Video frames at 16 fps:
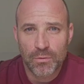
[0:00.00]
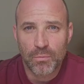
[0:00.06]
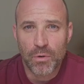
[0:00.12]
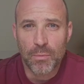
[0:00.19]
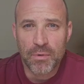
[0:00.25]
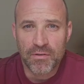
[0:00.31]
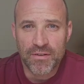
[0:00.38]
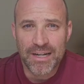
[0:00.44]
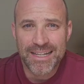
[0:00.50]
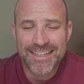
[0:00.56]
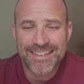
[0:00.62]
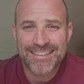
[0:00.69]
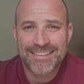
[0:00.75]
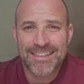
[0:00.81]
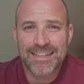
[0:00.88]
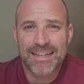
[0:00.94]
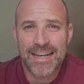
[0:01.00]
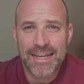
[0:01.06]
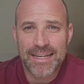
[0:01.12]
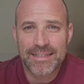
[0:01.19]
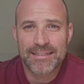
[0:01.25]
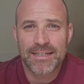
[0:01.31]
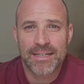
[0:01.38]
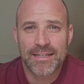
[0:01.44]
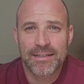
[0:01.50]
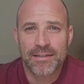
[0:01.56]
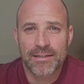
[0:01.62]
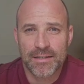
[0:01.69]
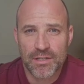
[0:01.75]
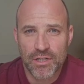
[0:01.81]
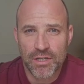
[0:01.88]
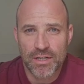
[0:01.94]
will be released later
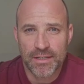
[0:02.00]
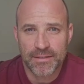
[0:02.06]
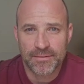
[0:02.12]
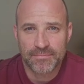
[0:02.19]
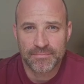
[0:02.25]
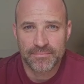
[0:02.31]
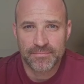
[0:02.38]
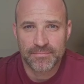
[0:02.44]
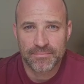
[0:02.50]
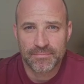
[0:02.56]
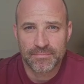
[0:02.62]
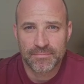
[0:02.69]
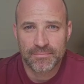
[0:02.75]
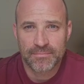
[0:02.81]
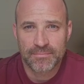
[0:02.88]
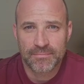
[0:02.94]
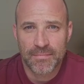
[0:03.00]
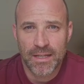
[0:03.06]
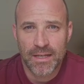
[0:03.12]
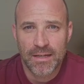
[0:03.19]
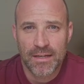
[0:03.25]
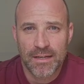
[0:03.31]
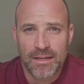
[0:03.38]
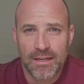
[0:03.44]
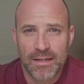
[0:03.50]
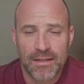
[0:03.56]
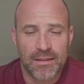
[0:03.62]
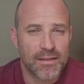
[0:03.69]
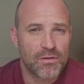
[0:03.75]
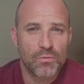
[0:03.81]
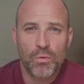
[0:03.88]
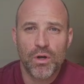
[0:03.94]
this year.
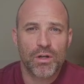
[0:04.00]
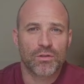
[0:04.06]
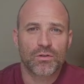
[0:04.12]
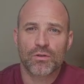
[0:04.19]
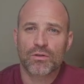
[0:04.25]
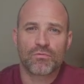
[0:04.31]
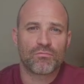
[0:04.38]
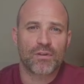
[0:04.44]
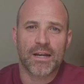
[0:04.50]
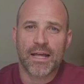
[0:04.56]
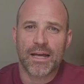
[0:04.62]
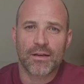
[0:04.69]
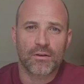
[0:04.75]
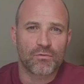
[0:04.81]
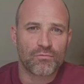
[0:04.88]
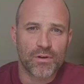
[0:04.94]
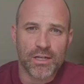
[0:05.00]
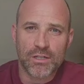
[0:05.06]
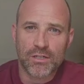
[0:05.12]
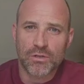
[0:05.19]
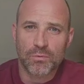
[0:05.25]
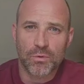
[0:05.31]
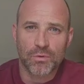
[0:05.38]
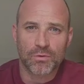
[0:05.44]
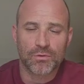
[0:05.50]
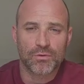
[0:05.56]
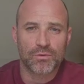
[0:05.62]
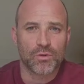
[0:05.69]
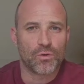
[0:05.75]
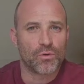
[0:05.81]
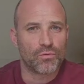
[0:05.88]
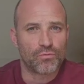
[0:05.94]
This work doesn't rely on rituals
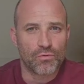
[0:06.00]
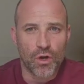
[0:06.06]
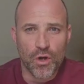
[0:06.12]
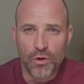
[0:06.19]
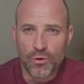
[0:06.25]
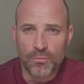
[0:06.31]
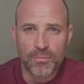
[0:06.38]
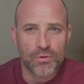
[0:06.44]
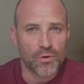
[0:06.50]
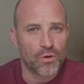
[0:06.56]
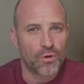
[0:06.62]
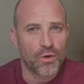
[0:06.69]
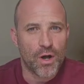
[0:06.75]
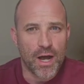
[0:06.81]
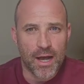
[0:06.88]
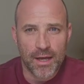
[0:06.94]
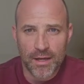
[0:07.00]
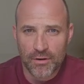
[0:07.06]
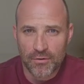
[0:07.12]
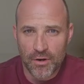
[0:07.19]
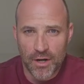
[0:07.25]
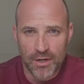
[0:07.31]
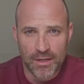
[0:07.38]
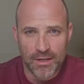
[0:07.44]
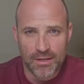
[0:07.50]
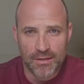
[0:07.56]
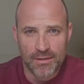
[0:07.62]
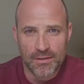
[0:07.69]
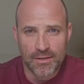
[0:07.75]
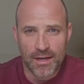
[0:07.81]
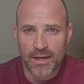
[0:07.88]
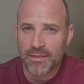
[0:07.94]
or robes or
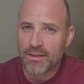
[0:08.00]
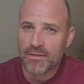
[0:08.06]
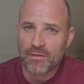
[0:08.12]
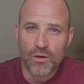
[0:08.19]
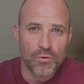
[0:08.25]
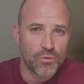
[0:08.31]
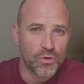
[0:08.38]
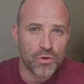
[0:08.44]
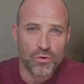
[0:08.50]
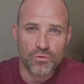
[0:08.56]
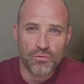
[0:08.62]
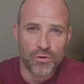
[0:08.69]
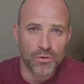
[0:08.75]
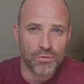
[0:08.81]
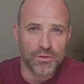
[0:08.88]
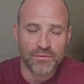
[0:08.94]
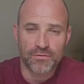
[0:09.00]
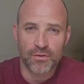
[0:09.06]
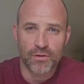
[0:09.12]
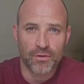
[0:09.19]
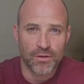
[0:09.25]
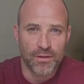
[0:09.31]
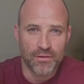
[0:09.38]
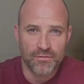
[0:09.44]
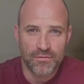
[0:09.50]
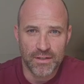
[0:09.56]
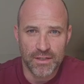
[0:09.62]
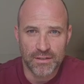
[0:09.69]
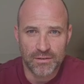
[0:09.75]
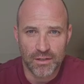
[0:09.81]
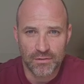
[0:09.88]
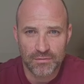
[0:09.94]
hierarchies, and there's no guru to fall at the
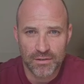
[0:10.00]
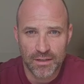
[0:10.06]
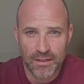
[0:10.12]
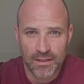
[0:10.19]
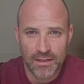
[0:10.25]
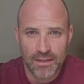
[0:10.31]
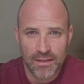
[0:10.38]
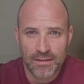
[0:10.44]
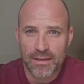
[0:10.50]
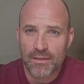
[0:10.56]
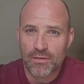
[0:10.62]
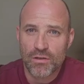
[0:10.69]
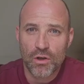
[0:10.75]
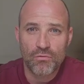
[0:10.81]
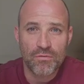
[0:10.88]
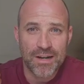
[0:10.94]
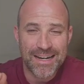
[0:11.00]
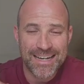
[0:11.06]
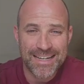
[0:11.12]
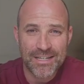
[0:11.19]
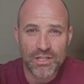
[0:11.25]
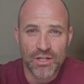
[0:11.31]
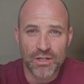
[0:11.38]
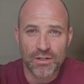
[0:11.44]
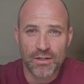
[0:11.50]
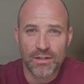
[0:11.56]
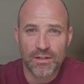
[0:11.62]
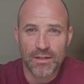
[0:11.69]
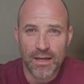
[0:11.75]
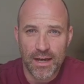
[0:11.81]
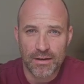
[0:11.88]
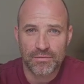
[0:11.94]
feet of. There's no religion
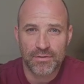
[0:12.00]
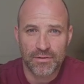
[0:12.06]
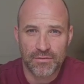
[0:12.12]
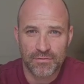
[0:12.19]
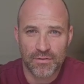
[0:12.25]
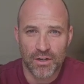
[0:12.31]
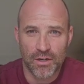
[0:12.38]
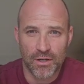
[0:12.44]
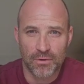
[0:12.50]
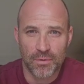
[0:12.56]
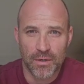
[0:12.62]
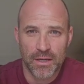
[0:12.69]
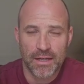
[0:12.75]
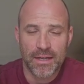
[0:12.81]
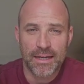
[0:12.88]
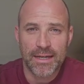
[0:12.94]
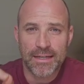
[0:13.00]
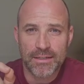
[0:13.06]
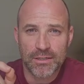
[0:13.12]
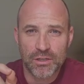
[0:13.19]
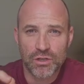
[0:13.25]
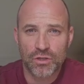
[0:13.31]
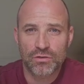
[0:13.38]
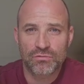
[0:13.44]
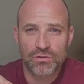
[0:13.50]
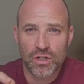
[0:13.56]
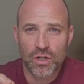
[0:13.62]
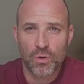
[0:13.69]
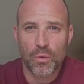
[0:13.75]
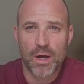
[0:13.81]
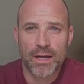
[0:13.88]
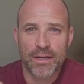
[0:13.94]
you have to follow. It just
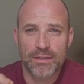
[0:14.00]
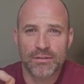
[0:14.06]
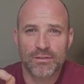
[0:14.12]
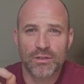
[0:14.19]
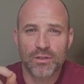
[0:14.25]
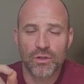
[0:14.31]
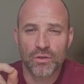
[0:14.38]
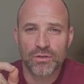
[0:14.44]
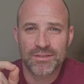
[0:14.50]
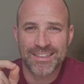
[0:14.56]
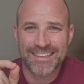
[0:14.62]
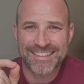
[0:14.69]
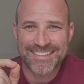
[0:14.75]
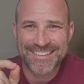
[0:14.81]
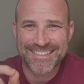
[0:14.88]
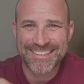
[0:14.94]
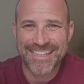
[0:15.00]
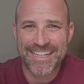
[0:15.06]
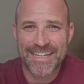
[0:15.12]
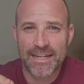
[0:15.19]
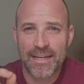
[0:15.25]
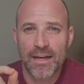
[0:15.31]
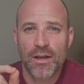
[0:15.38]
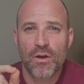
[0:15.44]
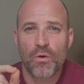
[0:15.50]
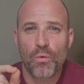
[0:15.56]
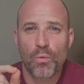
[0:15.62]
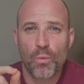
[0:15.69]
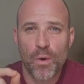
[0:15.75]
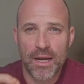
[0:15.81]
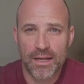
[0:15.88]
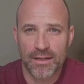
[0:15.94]
requires your sincere
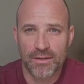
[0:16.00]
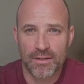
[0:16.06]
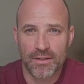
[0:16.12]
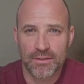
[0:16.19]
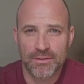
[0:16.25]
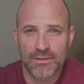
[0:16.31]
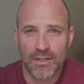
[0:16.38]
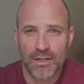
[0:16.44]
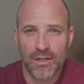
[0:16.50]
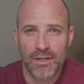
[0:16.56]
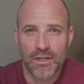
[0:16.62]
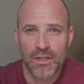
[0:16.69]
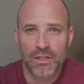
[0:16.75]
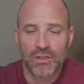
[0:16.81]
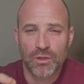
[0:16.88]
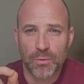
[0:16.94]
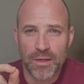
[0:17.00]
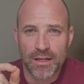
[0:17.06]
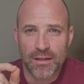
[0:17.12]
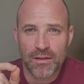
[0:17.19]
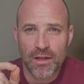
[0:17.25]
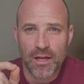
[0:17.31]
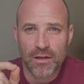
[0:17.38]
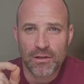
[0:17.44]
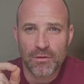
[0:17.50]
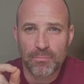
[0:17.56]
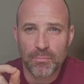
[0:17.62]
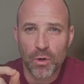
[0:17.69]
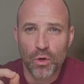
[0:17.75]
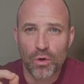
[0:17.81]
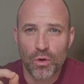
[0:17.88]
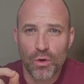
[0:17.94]
willingness to
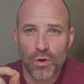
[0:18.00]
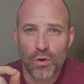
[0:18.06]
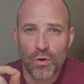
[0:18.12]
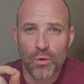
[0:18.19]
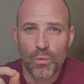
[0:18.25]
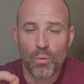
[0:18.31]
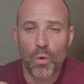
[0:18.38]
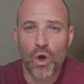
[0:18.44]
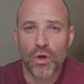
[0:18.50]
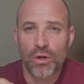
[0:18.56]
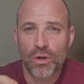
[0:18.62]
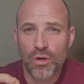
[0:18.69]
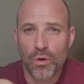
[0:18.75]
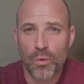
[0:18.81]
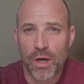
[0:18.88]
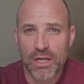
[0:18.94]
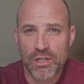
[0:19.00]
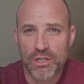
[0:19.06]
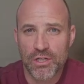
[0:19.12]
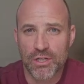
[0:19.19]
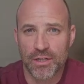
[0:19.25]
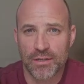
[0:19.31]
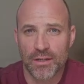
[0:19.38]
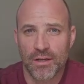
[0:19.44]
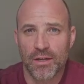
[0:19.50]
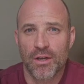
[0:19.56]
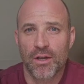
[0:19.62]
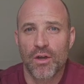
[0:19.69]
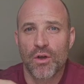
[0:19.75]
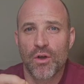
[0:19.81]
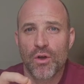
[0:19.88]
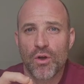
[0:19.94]
explore one question:
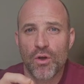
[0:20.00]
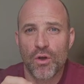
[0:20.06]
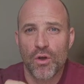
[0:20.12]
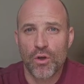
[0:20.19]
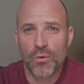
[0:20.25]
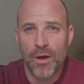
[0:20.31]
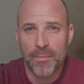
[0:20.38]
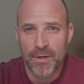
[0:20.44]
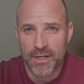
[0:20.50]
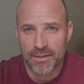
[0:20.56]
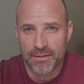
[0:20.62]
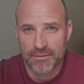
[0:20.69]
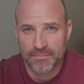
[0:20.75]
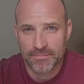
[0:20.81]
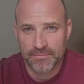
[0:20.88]
who am I?